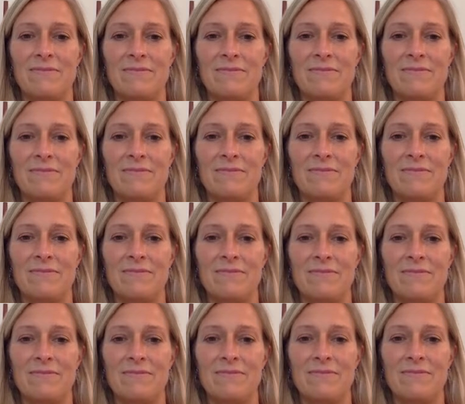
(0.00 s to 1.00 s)

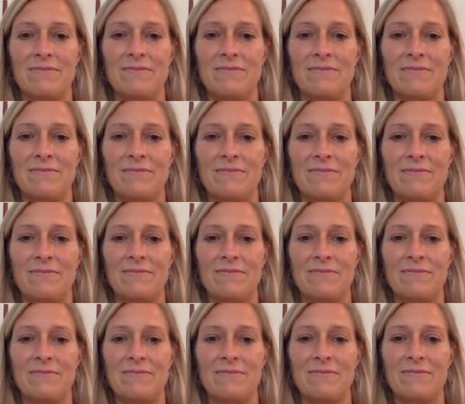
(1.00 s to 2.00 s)

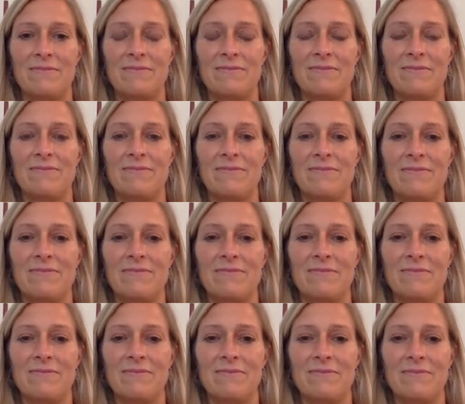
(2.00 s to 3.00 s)

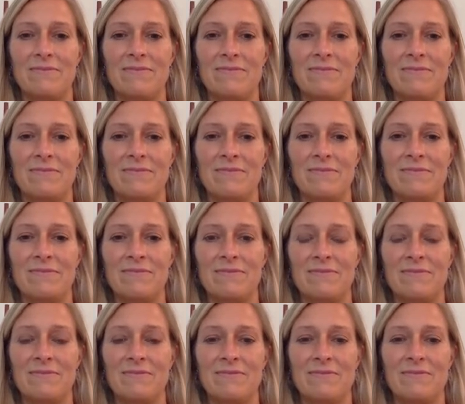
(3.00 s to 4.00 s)

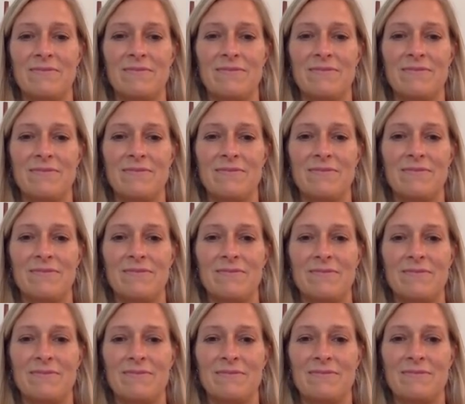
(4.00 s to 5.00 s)

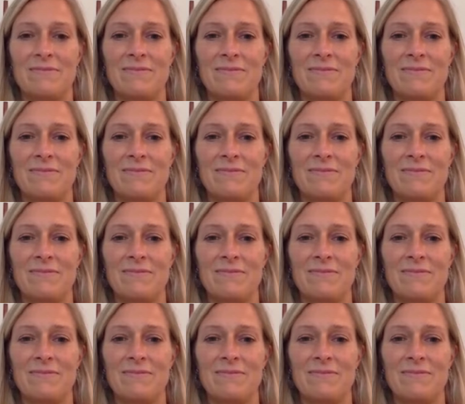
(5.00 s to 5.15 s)
(silent)